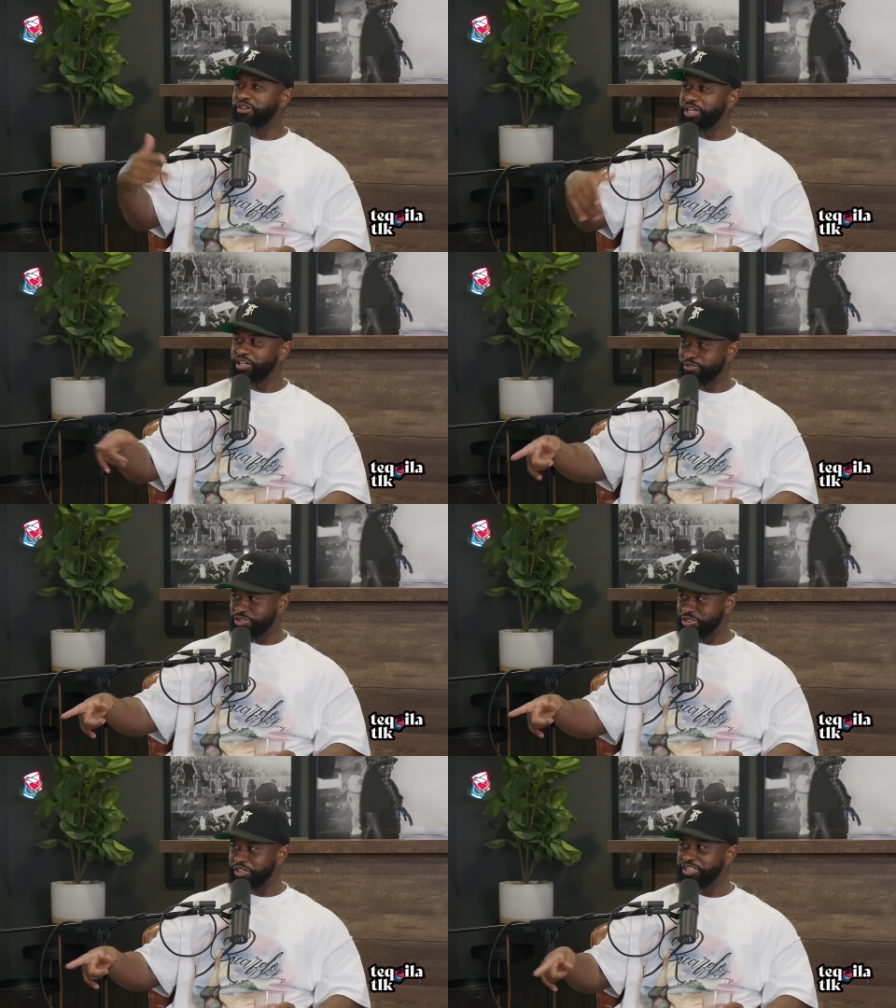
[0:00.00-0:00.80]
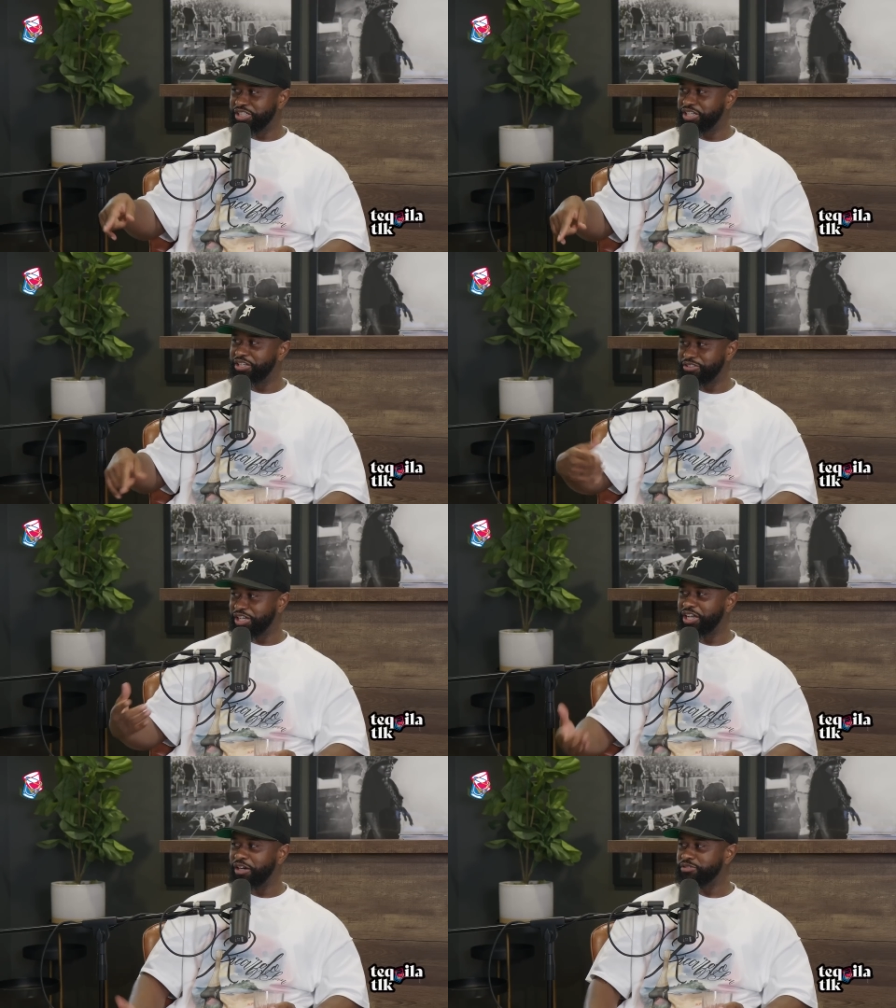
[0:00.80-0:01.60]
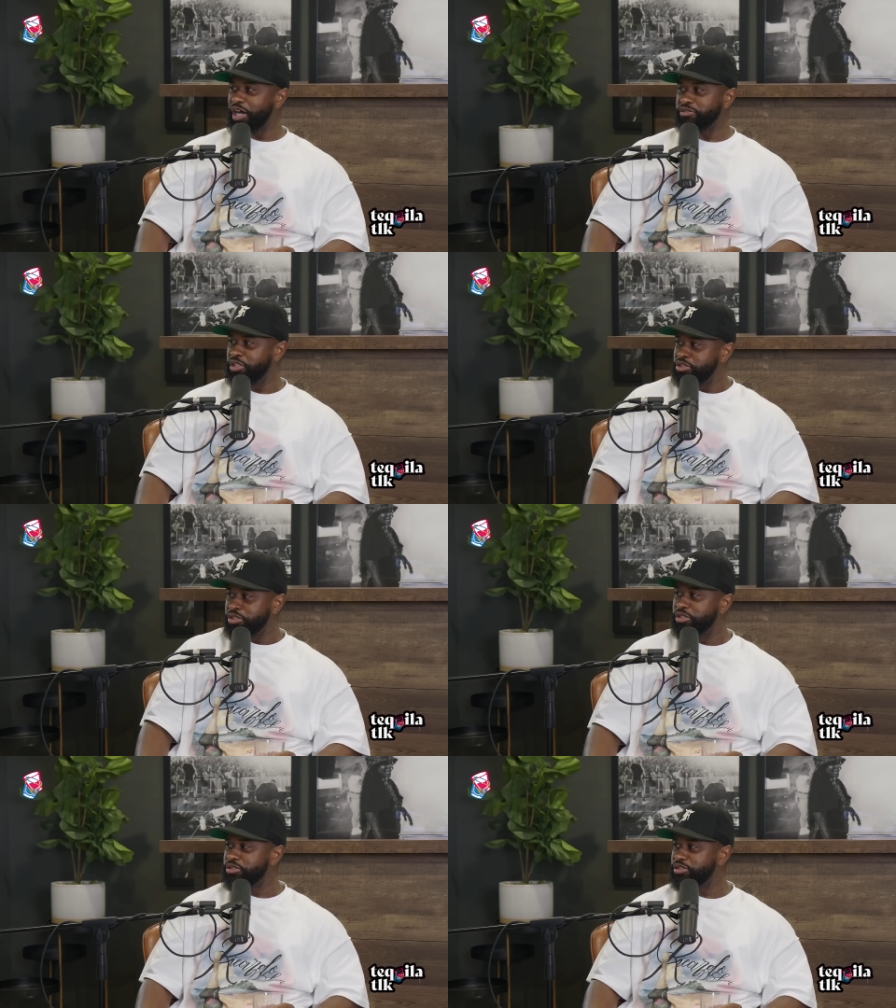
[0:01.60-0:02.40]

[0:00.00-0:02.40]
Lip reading: Yeah, he had on the show. He said I was in church.